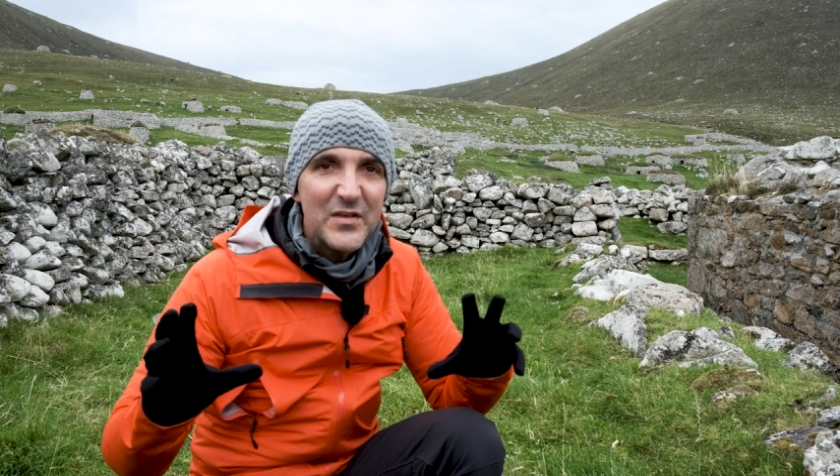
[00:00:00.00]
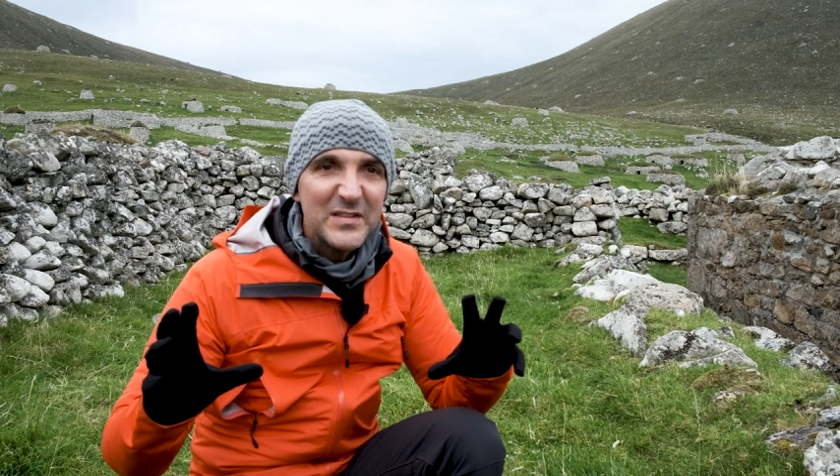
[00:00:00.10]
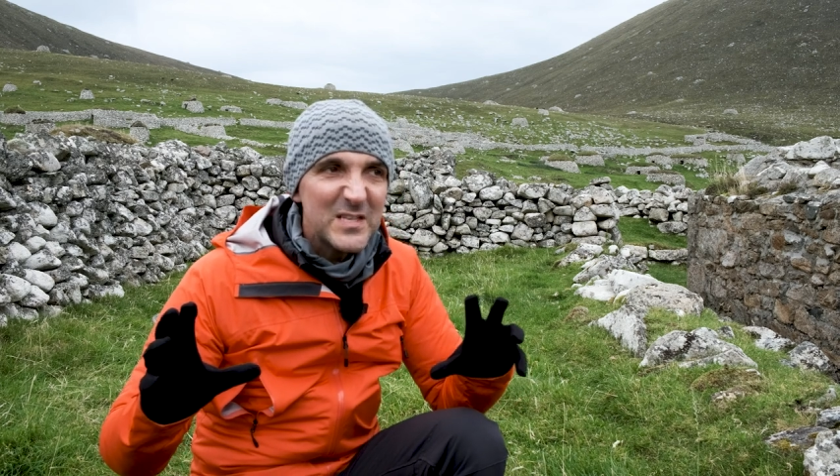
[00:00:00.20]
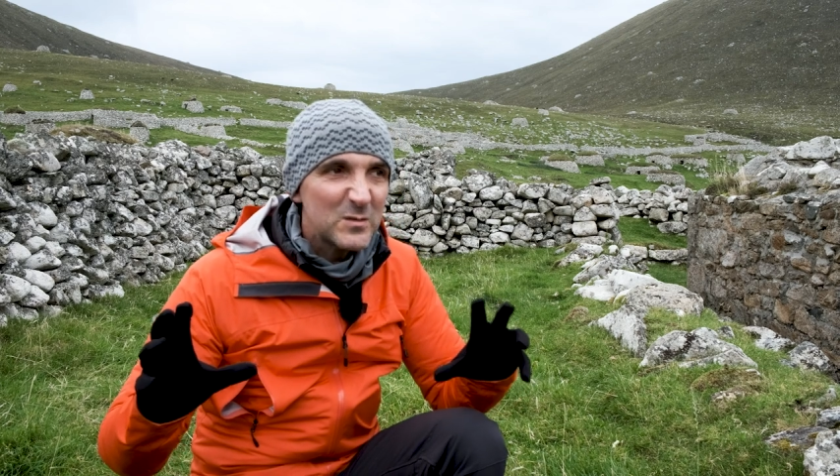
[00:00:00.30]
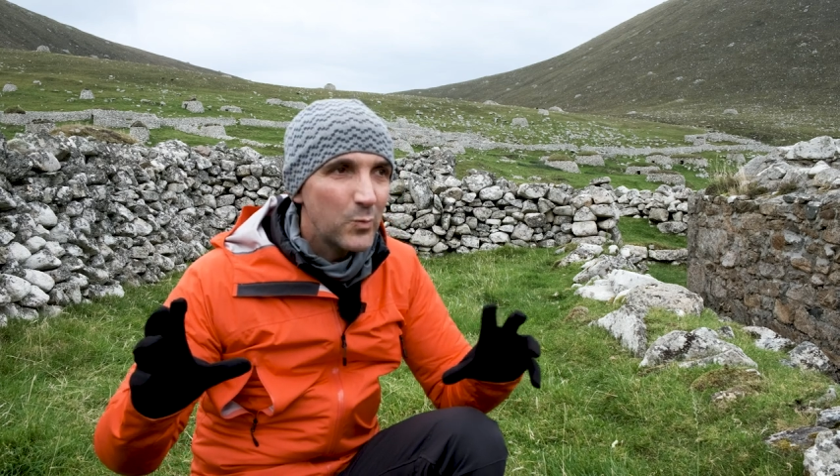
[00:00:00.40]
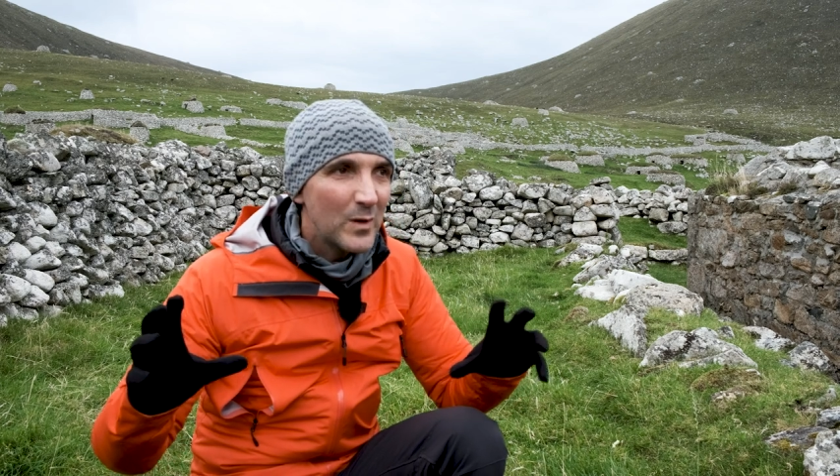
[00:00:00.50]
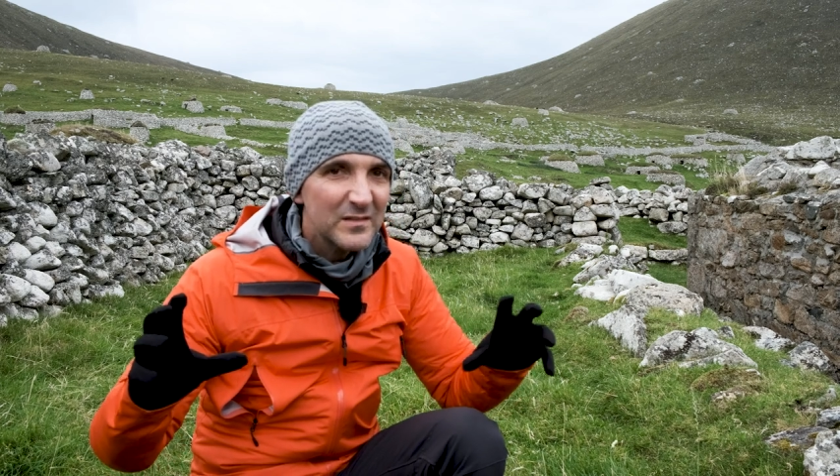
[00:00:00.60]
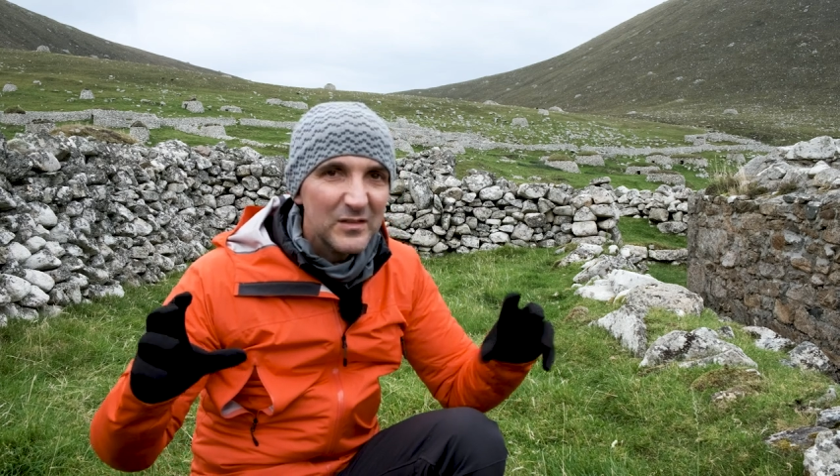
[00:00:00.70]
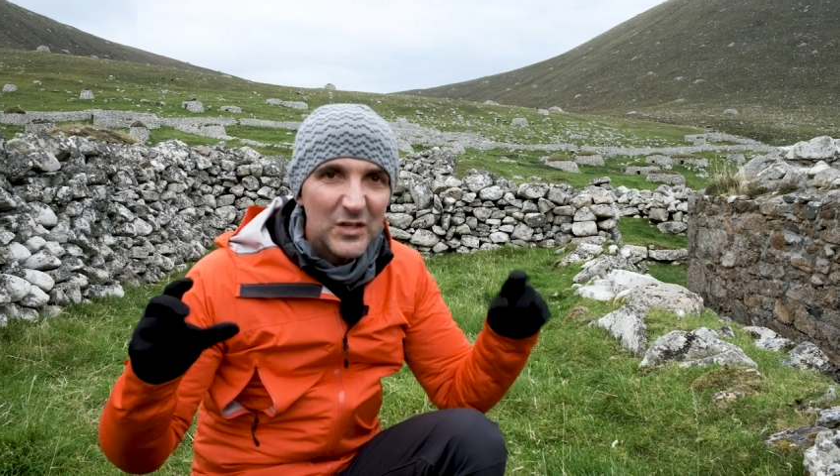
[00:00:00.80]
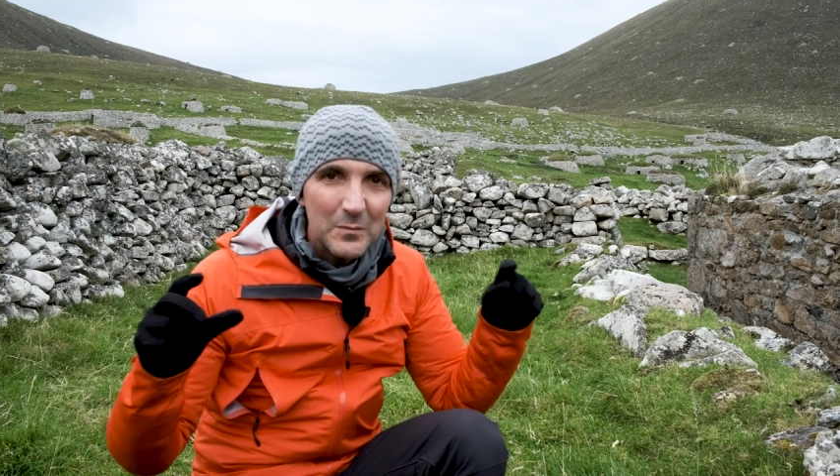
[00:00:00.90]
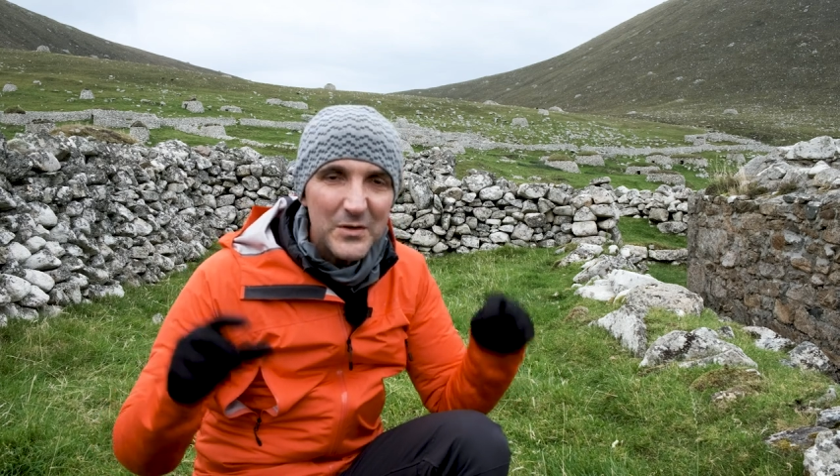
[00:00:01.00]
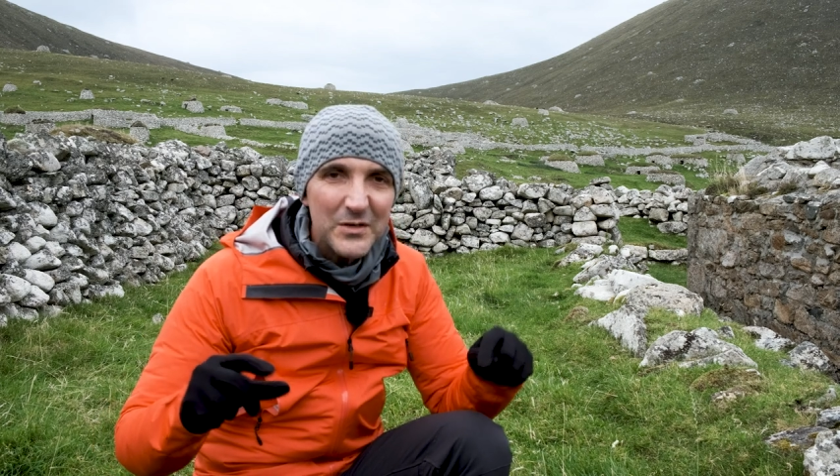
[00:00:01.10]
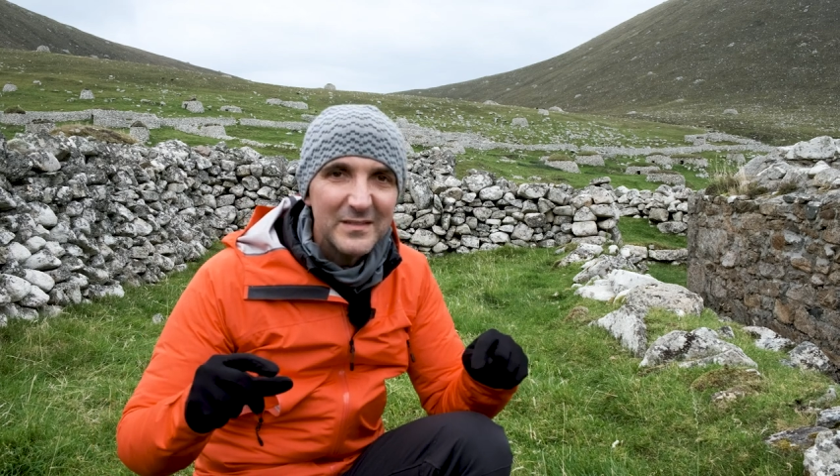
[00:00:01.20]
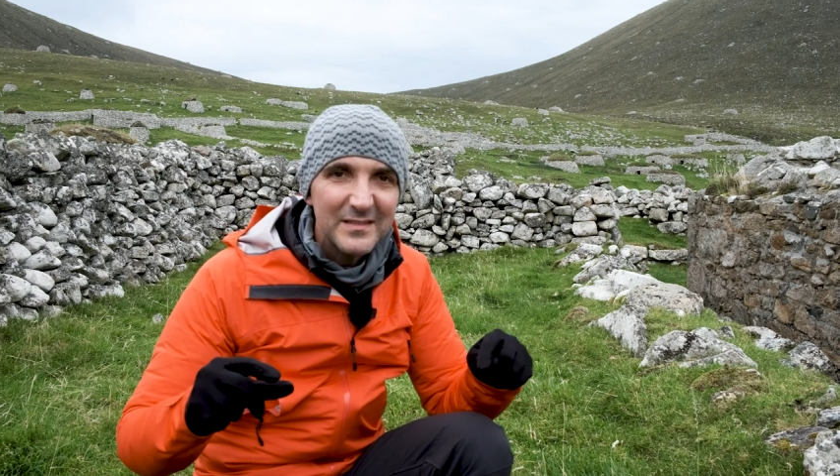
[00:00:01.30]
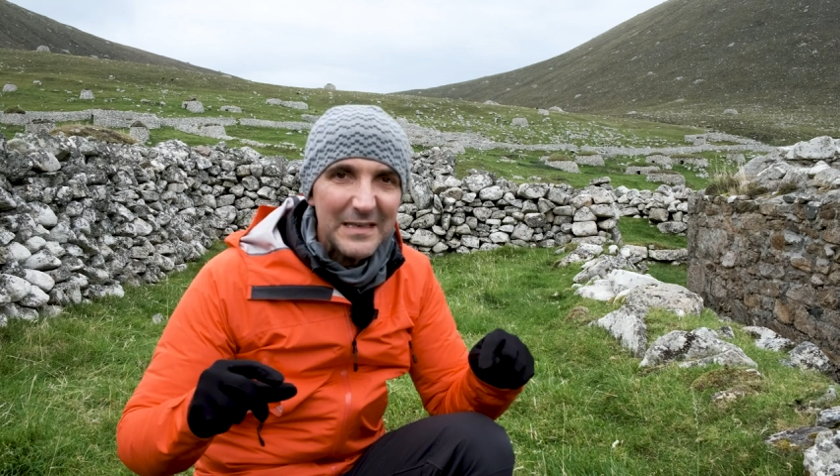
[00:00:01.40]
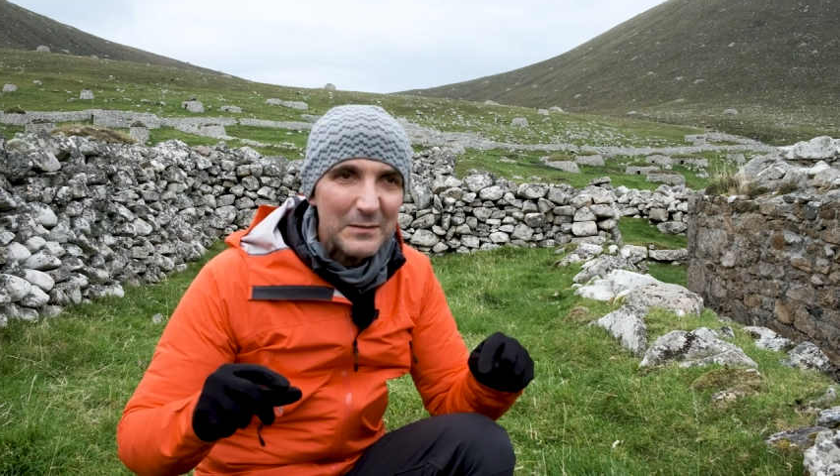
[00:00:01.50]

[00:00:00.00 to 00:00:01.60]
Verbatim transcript: this, this was once a community.